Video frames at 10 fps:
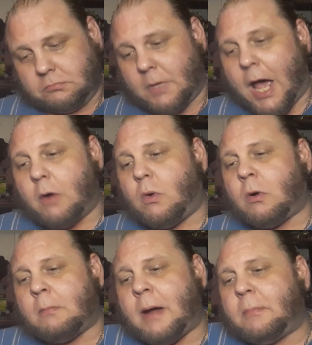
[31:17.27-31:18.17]
I will
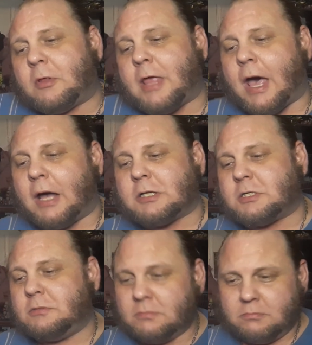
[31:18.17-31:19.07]
remember that.
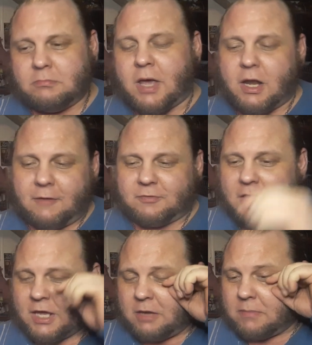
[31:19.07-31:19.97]
And if
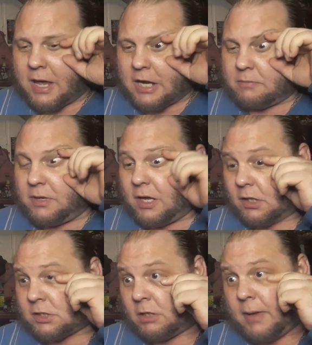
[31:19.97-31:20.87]
they get mad at me,
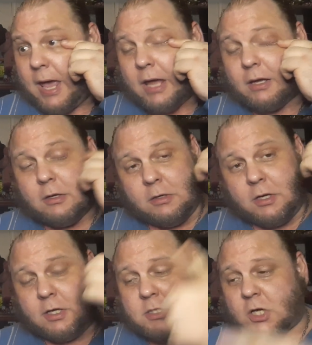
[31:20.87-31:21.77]
I'll tell them, hey,
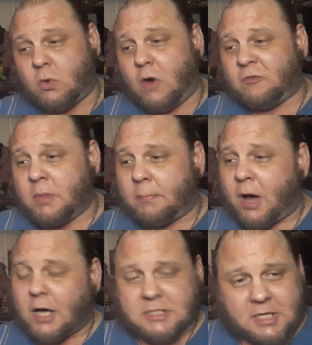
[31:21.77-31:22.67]
this is a quote from the
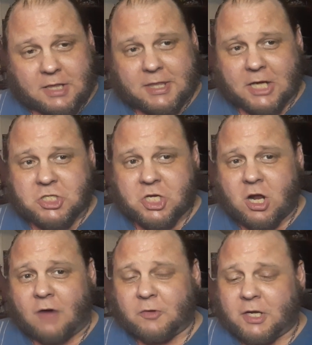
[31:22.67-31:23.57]
boss, get that shit
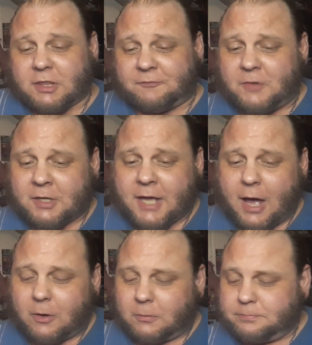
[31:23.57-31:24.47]
off or get the fuck
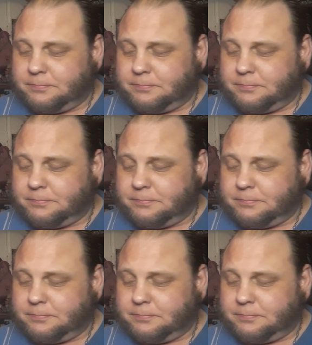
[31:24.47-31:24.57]
out.